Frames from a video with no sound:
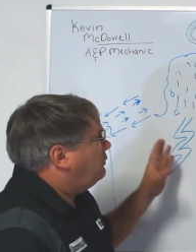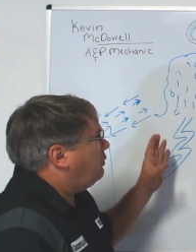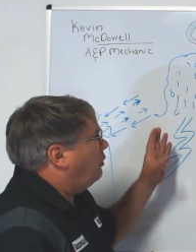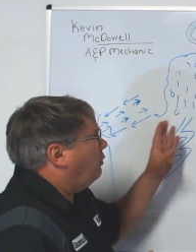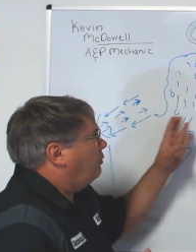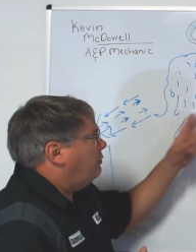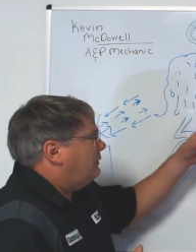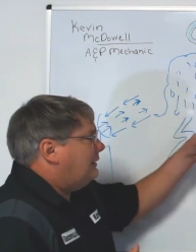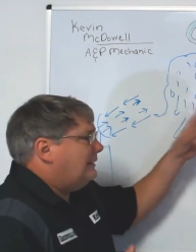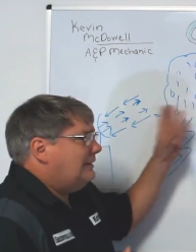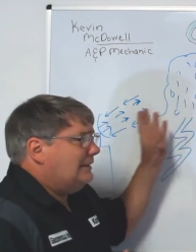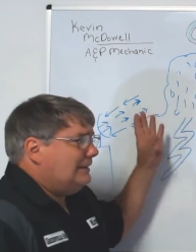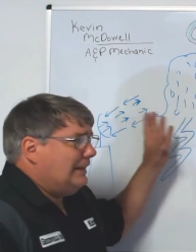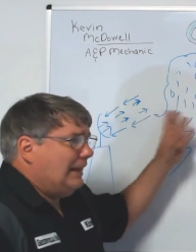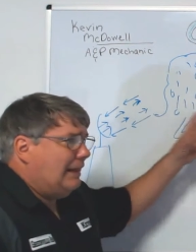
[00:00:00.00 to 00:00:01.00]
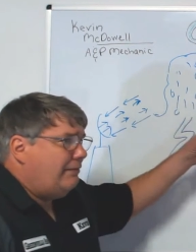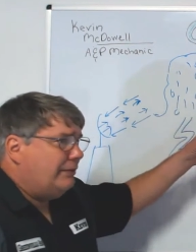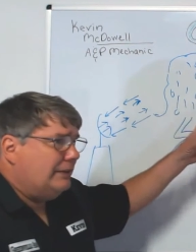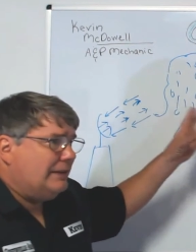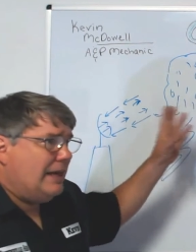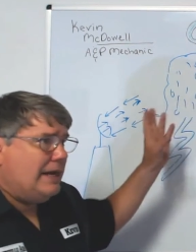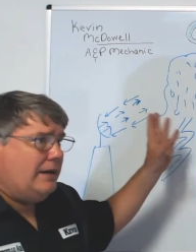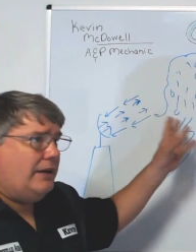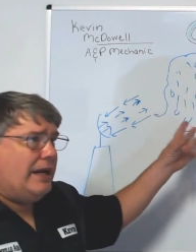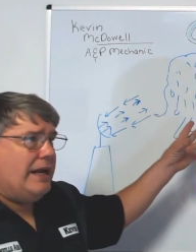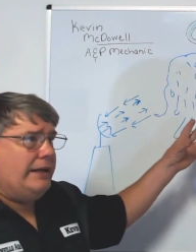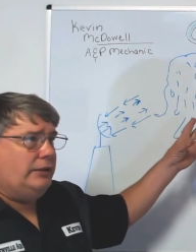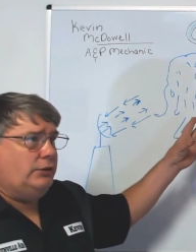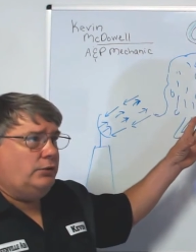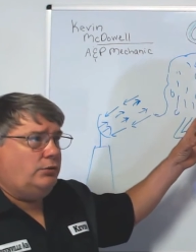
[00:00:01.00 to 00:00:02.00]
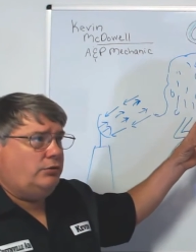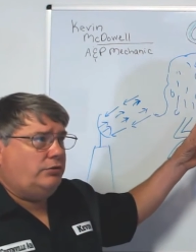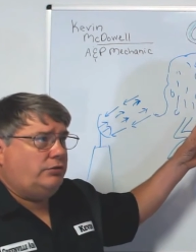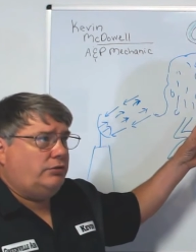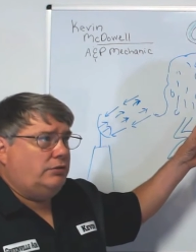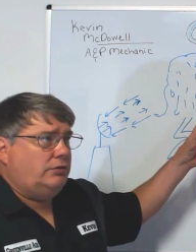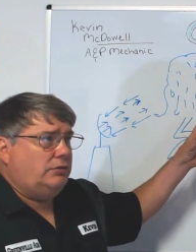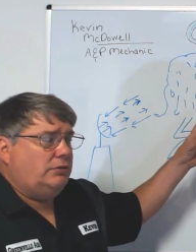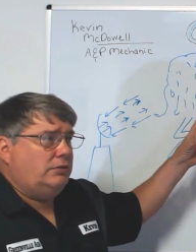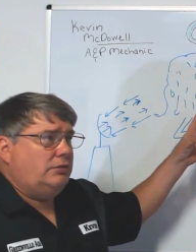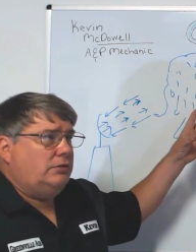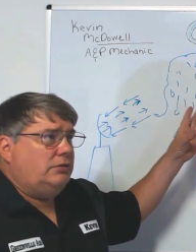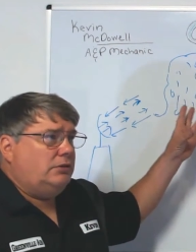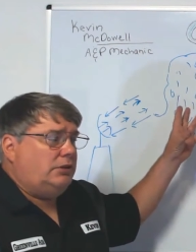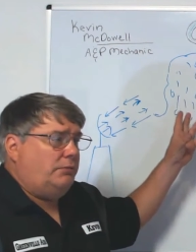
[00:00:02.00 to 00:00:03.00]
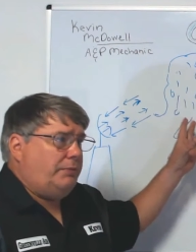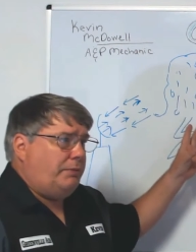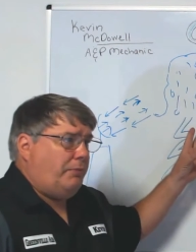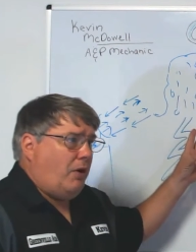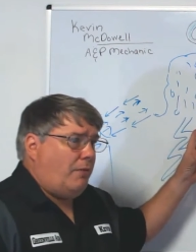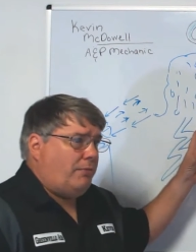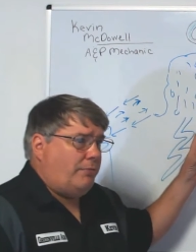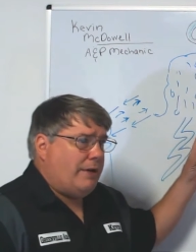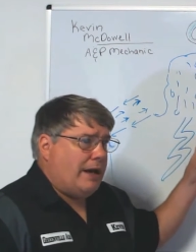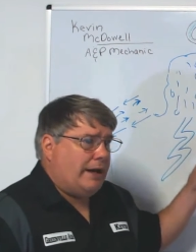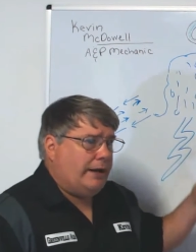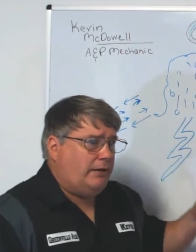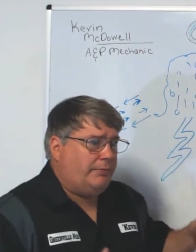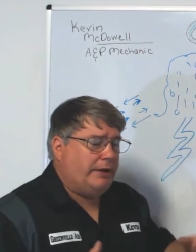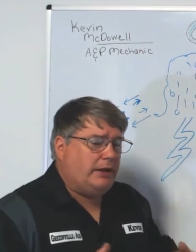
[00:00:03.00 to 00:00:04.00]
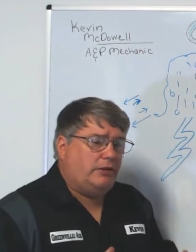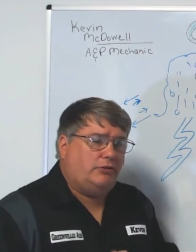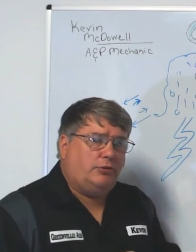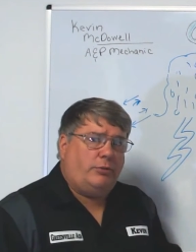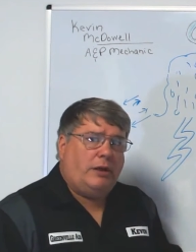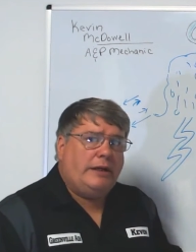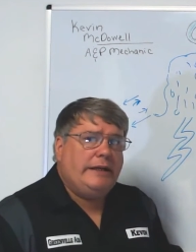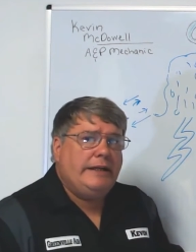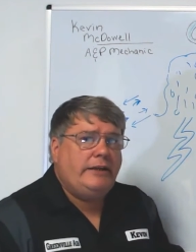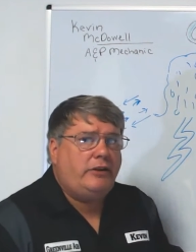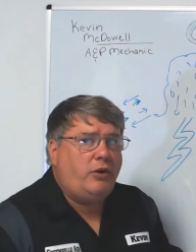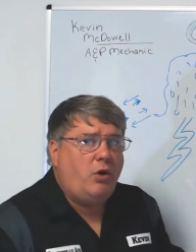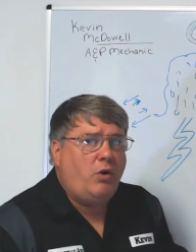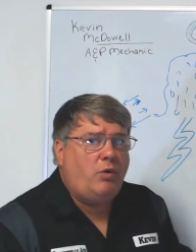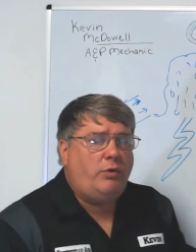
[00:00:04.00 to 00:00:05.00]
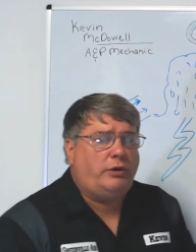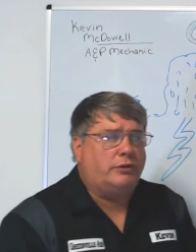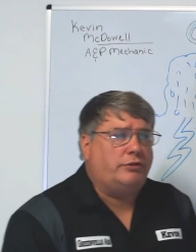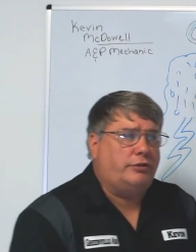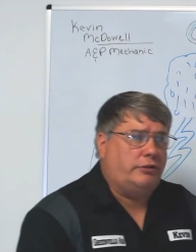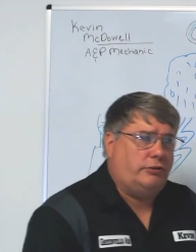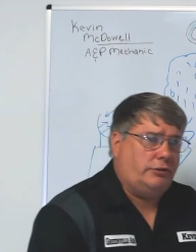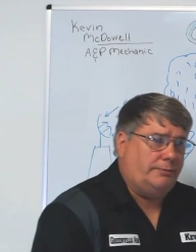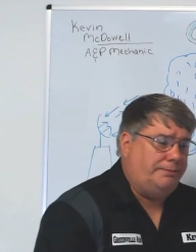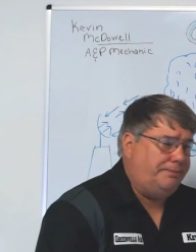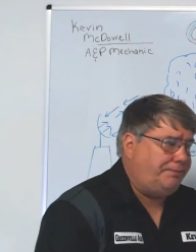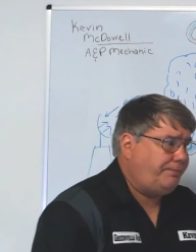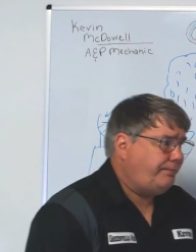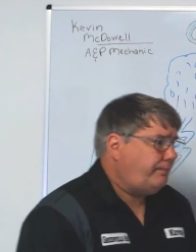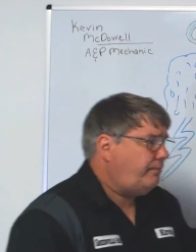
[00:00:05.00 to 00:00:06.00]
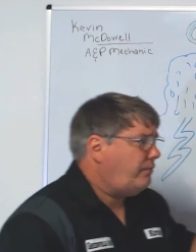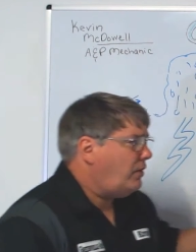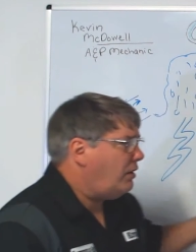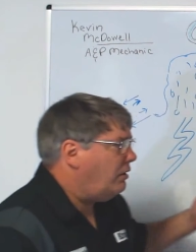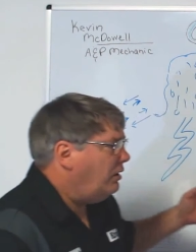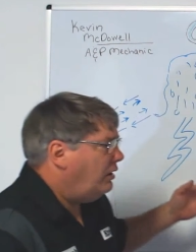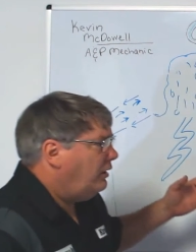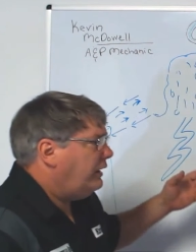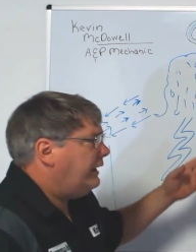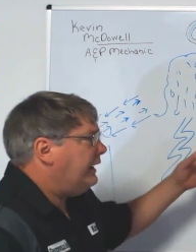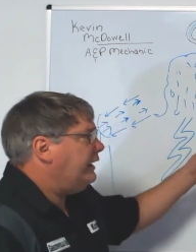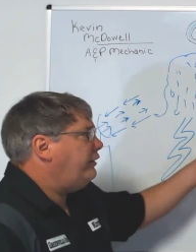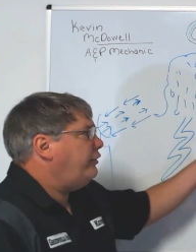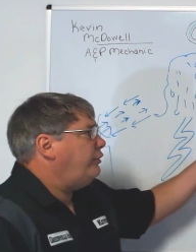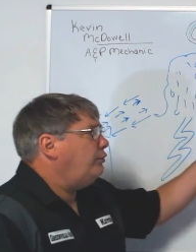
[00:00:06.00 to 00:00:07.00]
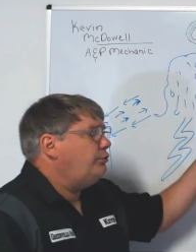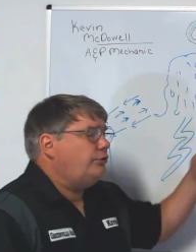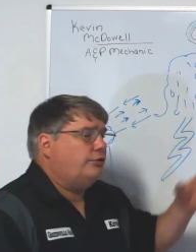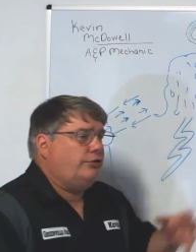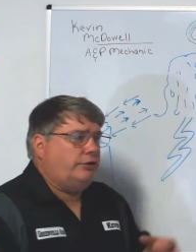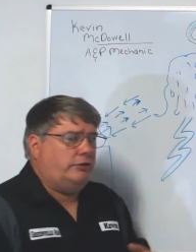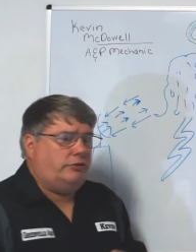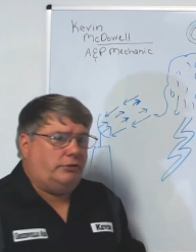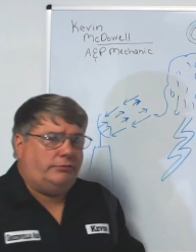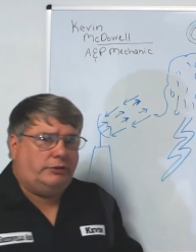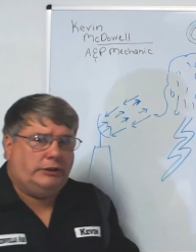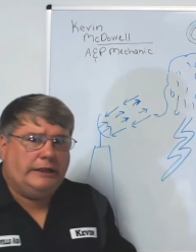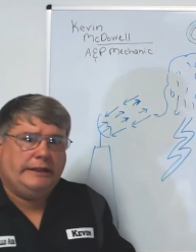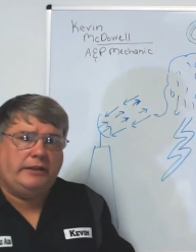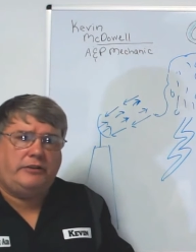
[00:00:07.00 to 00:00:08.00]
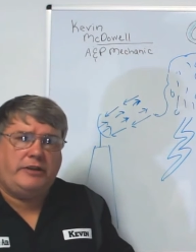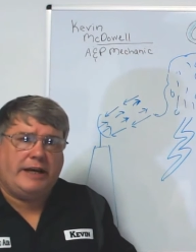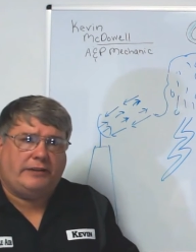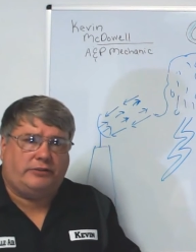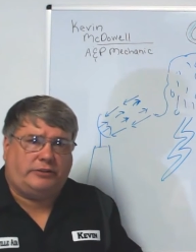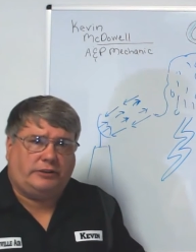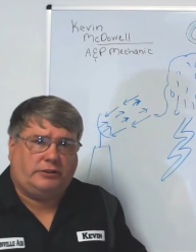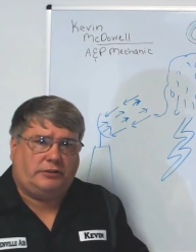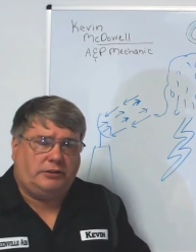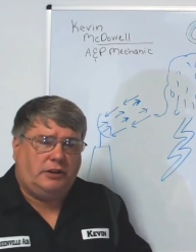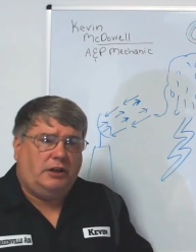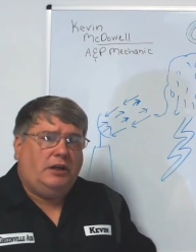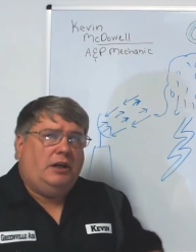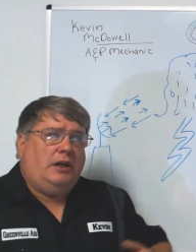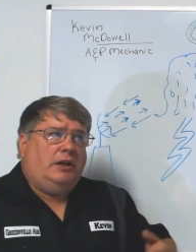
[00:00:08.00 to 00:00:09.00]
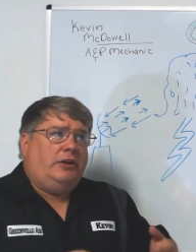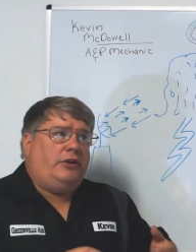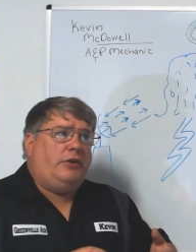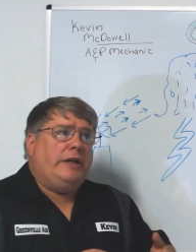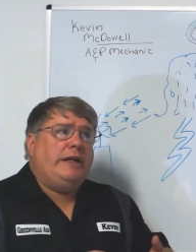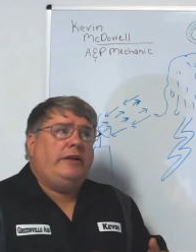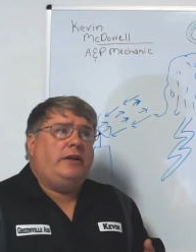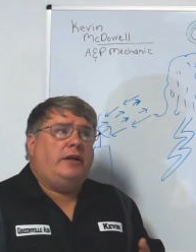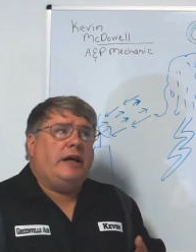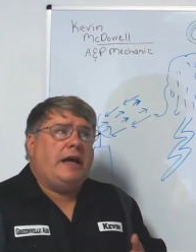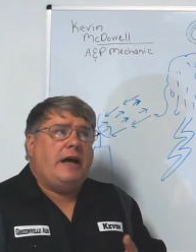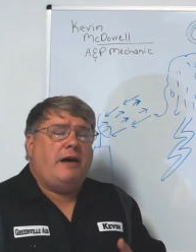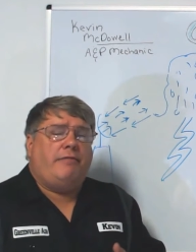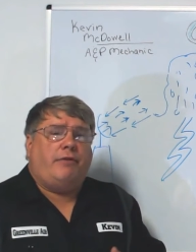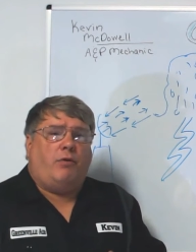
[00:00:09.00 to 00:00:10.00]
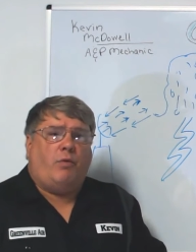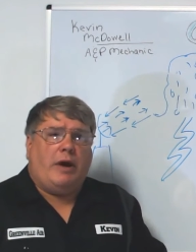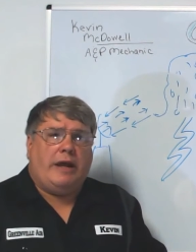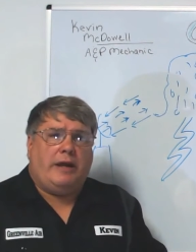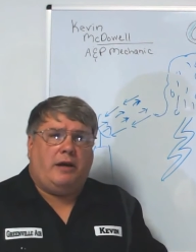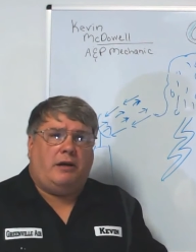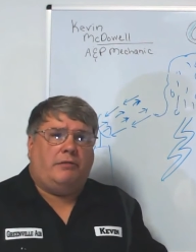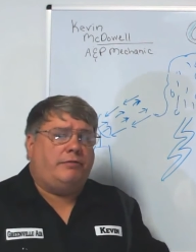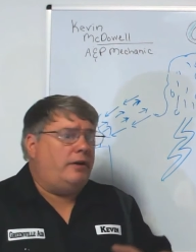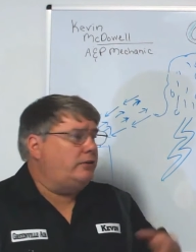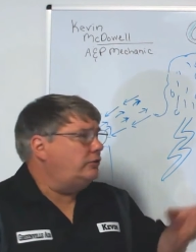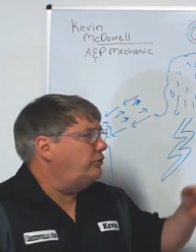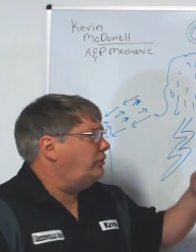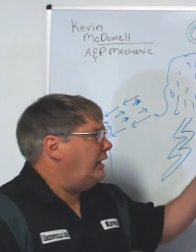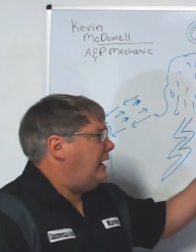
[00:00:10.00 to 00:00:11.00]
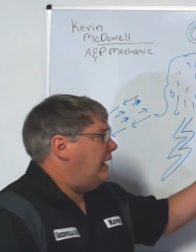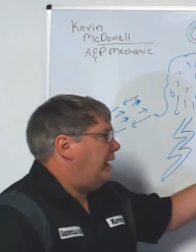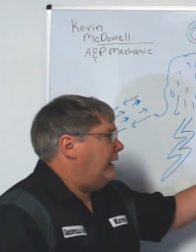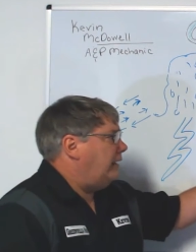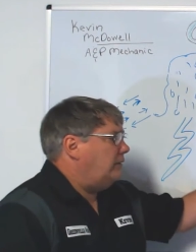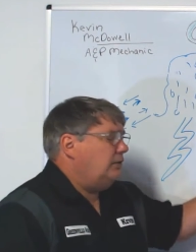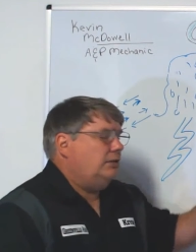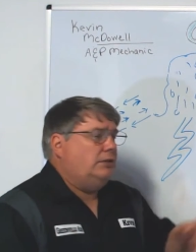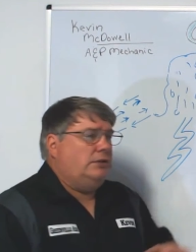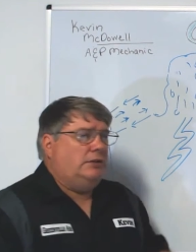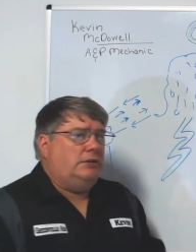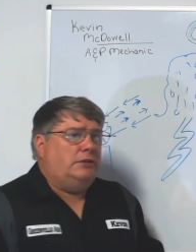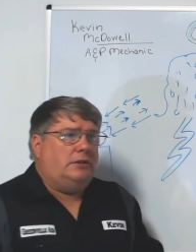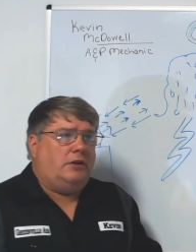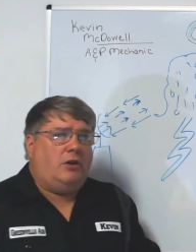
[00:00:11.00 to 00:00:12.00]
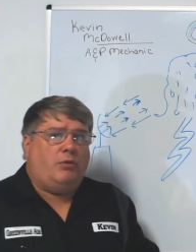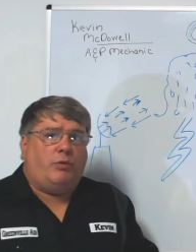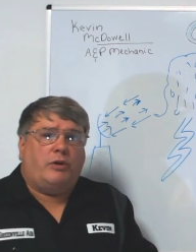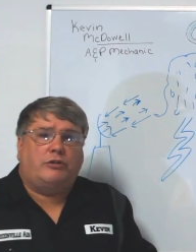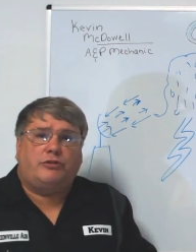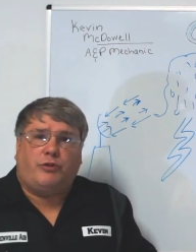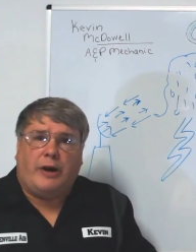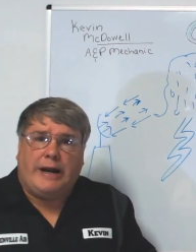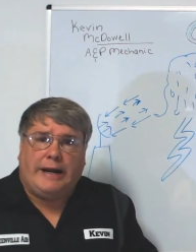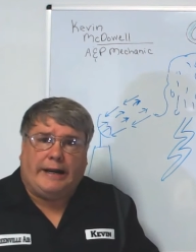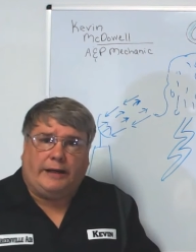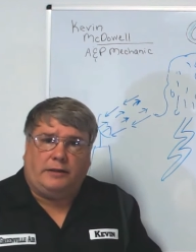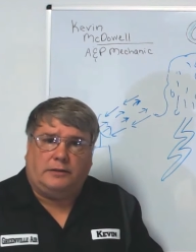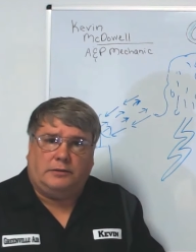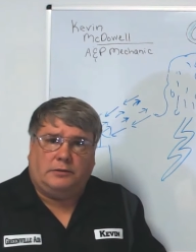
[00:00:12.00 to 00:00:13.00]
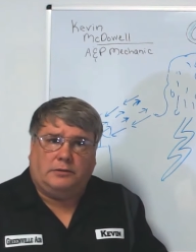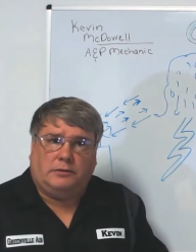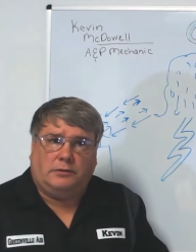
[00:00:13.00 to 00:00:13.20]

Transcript: So even day-to-day use can be problematic because you really need to know your system. You need to use your system. You need to test it. You need to have a way of understanding. In other words, training.